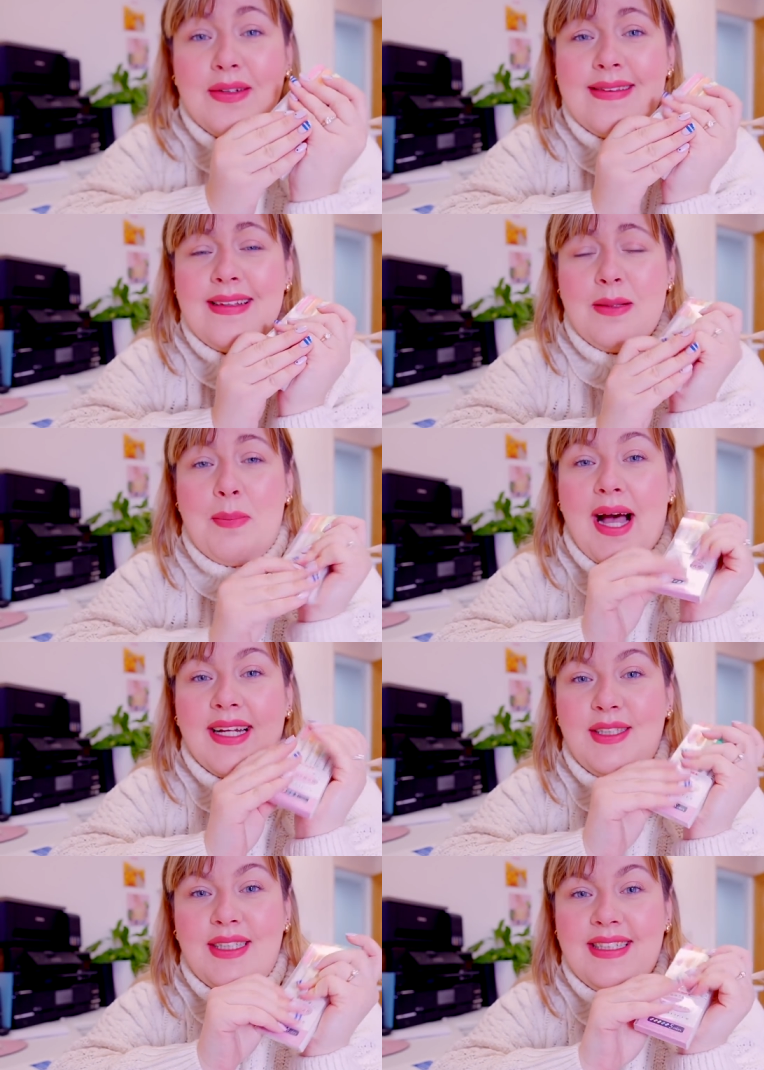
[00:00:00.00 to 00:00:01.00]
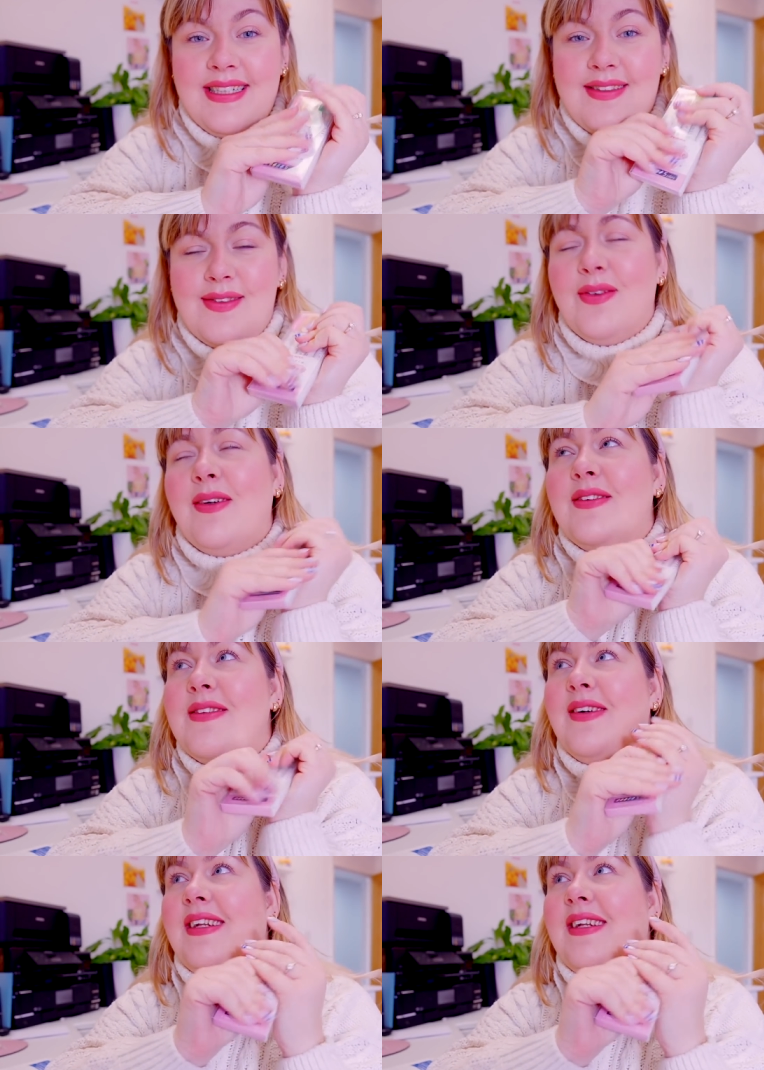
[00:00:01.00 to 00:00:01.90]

honestly the packaging is so so